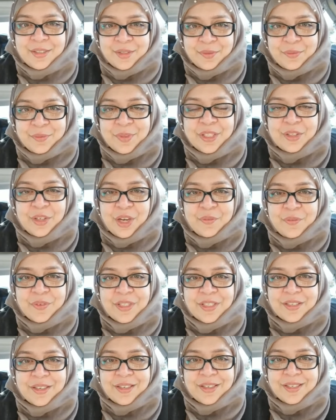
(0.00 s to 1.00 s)
With Coffee
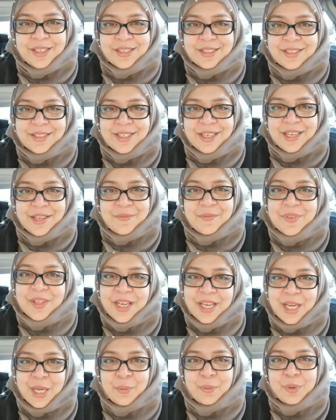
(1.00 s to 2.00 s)
Talk next time,
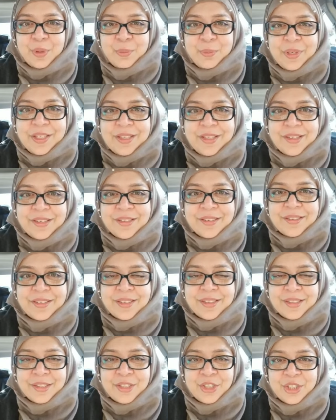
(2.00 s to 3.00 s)
I will be there.
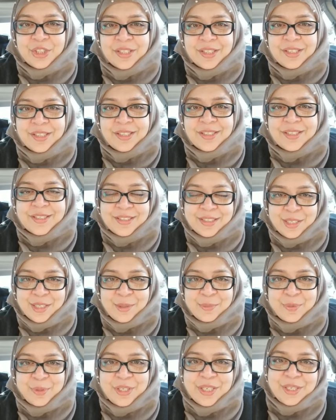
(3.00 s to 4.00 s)
Inshallah.
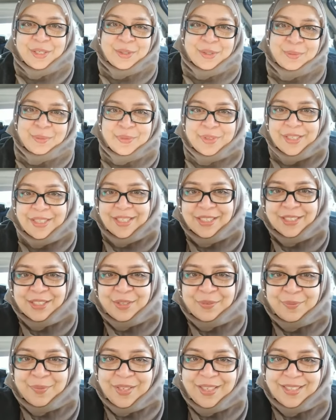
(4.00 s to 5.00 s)
Assalamu alaikum. Greetings
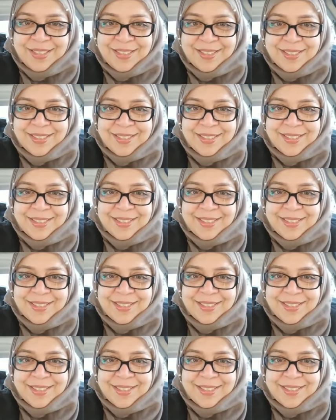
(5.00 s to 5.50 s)
of peace.